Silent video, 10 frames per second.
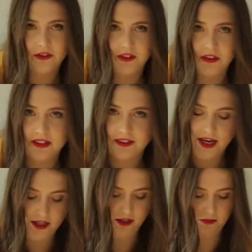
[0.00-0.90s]
So this
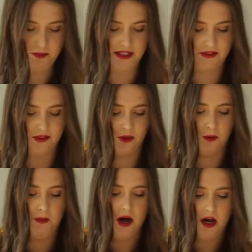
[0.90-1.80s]
kind of makes this
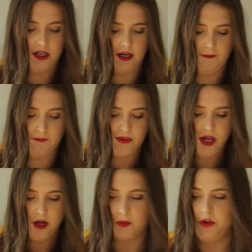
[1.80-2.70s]
little pocket
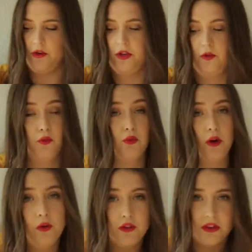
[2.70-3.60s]
where you can
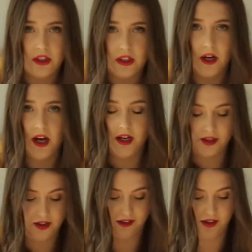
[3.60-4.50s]
roast the
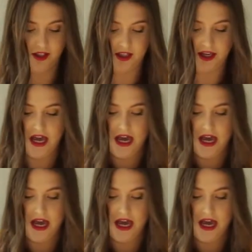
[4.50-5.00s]
garlic.